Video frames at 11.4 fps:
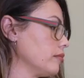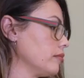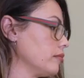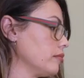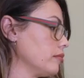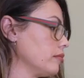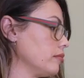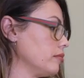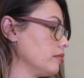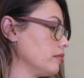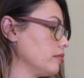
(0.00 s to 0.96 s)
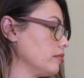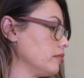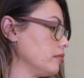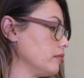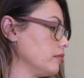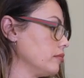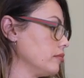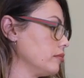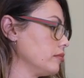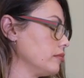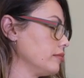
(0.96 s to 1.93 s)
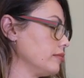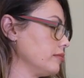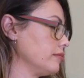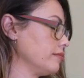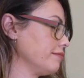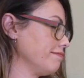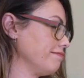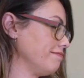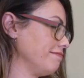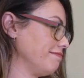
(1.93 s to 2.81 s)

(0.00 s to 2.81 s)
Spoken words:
(not speaking)